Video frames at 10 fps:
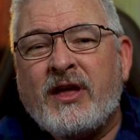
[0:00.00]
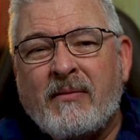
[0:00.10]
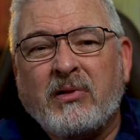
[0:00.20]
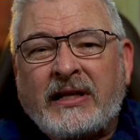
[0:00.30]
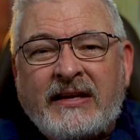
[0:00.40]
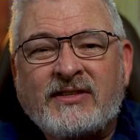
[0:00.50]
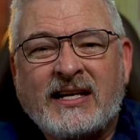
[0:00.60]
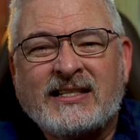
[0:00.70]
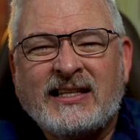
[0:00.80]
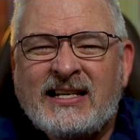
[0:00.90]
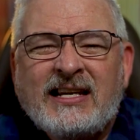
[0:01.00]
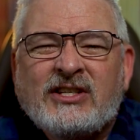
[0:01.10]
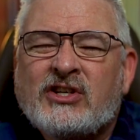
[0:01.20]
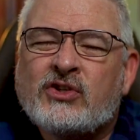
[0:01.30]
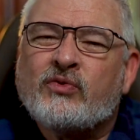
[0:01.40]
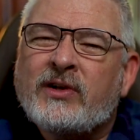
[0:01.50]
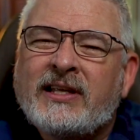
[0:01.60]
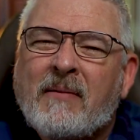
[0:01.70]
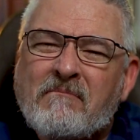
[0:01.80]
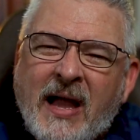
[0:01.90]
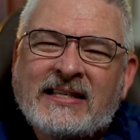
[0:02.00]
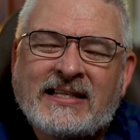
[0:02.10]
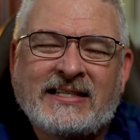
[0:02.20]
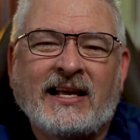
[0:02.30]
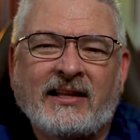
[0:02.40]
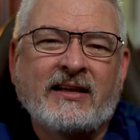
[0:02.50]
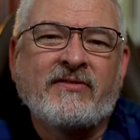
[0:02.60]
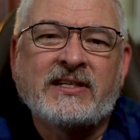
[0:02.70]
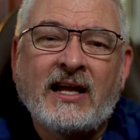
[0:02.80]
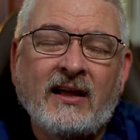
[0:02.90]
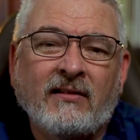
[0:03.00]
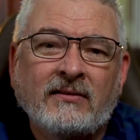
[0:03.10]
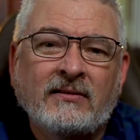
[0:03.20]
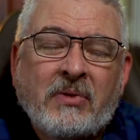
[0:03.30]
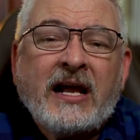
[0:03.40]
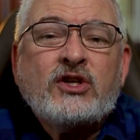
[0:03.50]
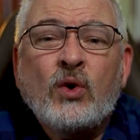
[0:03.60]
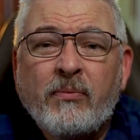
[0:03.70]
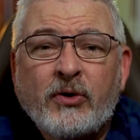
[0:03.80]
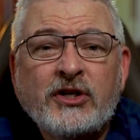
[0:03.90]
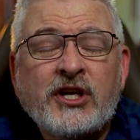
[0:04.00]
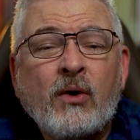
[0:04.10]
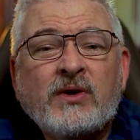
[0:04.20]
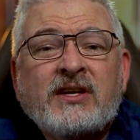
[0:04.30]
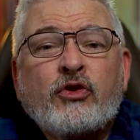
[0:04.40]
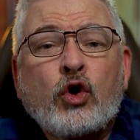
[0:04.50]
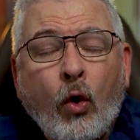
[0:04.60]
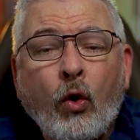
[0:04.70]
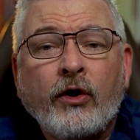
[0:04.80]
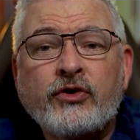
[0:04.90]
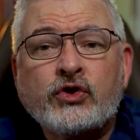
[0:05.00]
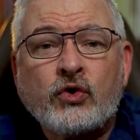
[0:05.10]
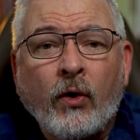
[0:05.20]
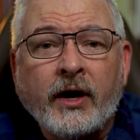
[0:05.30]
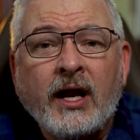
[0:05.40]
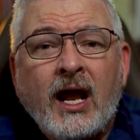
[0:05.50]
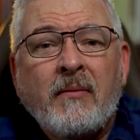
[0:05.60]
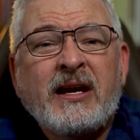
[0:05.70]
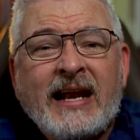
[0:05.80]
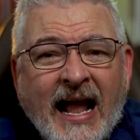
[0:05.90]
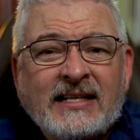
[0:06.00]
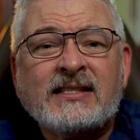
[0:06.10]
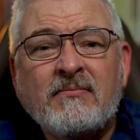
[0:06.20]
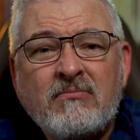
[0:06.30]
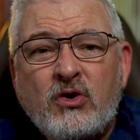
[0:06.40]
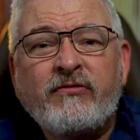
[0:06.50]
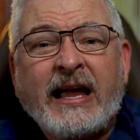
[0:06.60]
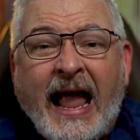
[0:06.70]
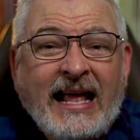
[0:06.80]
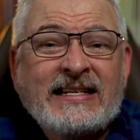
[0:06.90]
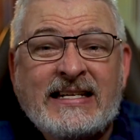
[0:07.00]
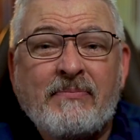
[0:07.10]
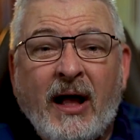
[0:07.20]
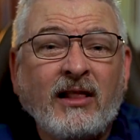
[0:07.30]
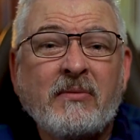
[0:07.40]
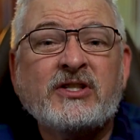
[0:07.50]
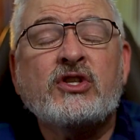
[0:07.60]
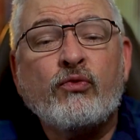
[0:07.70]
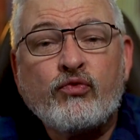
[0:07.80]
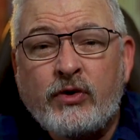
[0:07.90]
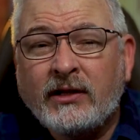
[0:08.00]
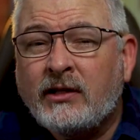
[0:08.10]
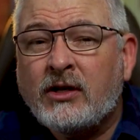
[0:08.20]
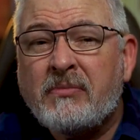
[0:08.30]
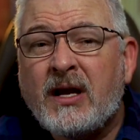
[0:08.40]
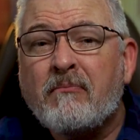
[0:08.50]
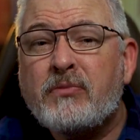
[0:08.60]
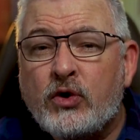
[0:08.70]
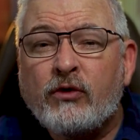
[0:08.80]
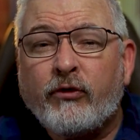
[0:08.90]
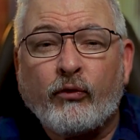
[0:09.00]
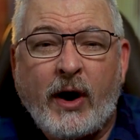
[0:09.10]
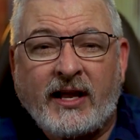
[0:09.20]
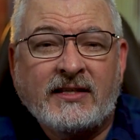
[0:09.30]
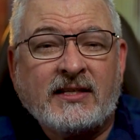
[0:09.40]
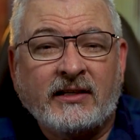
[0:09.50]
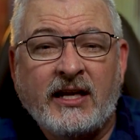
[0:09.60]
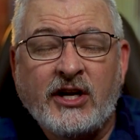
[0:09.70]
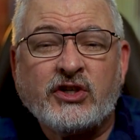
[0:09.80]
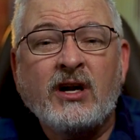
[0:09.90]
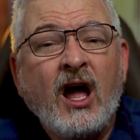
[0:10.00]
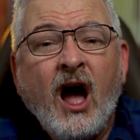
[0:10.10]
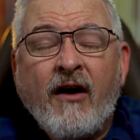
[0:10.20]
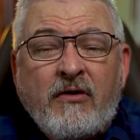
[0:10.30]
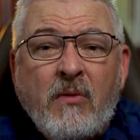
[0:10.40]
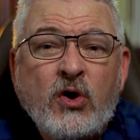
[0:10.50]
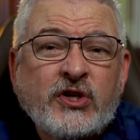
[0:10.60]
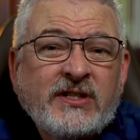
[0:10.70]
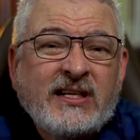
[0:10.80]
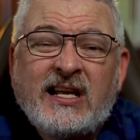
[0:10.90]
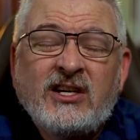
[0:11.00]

than it believes it is, leading to just really a messy telling of the tale. But I do appreciate what's at the core of the story. I mean, it has some moving and deep elements that really could be a beautiful reconciliation of emotions and